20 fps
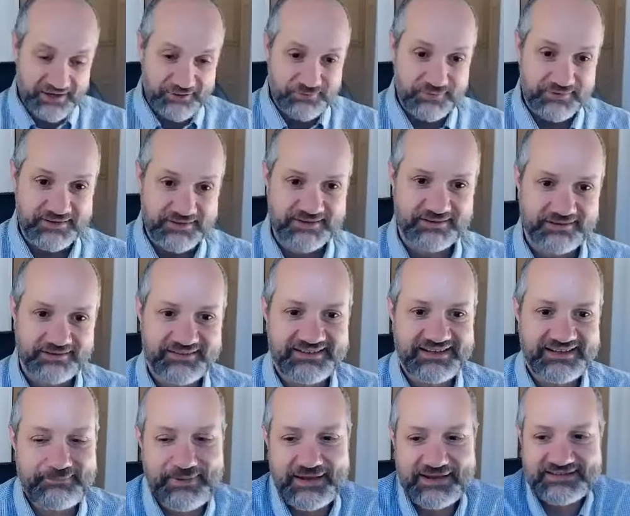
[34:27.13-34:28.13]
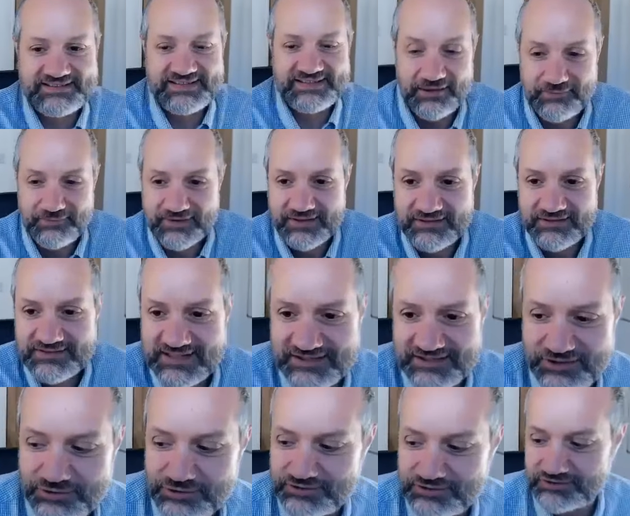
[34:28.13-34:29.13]
with the
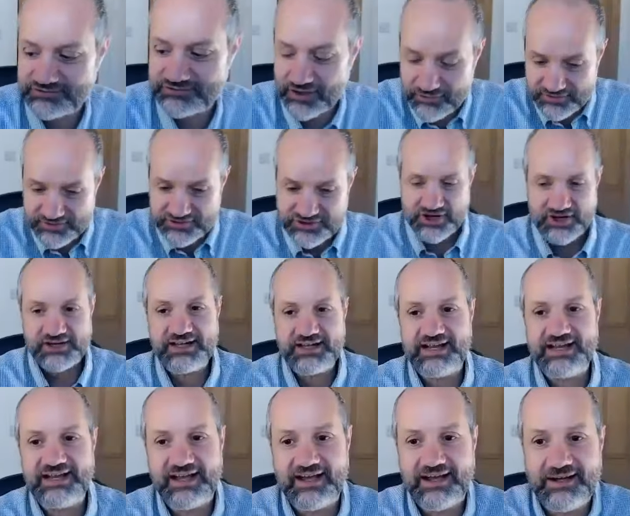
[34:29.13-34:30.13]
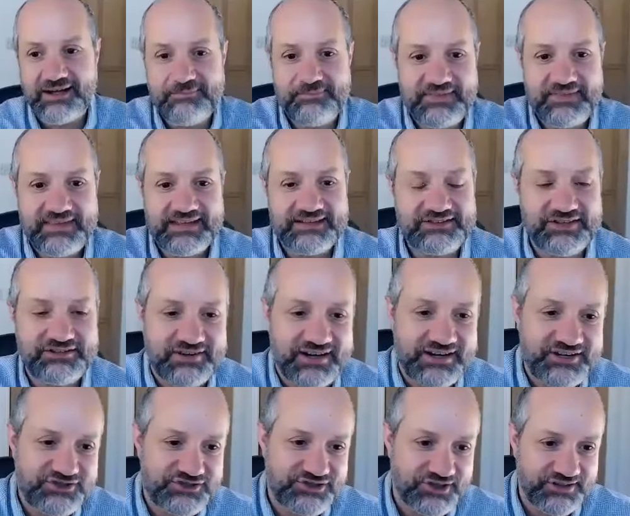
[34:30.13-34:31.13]
continued growth journey, the
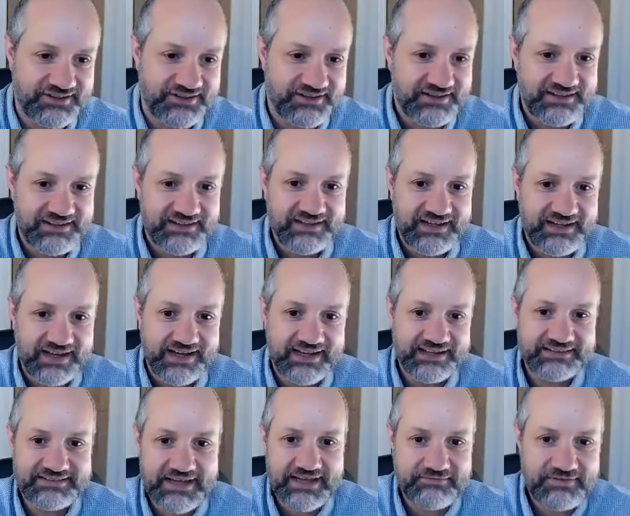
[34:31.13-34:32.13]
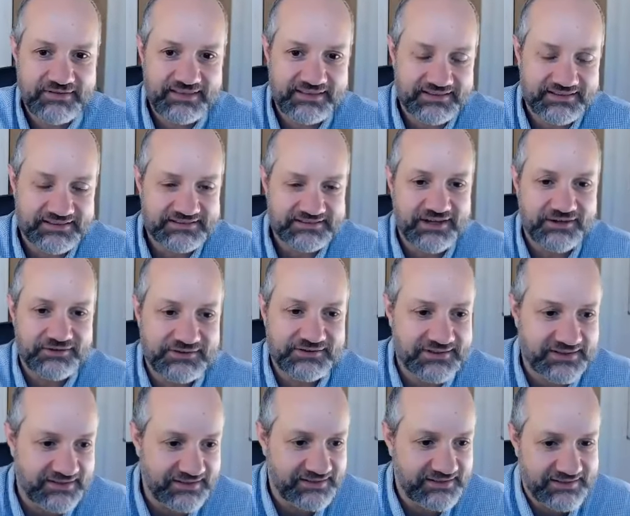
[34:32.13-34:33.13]
integration, and everything that's going
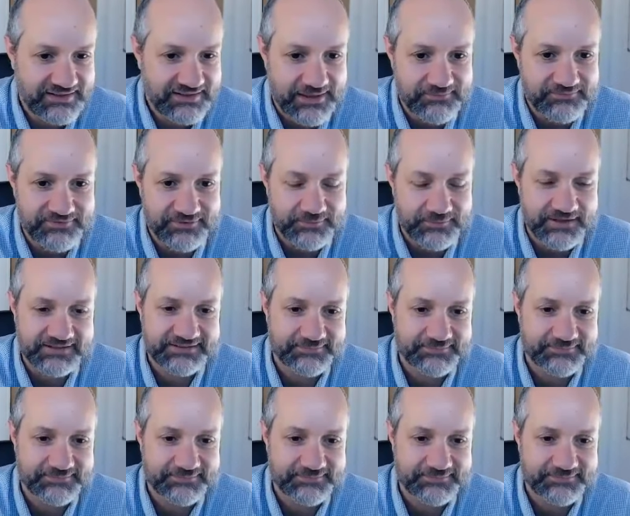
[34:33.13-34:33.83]
to come from it.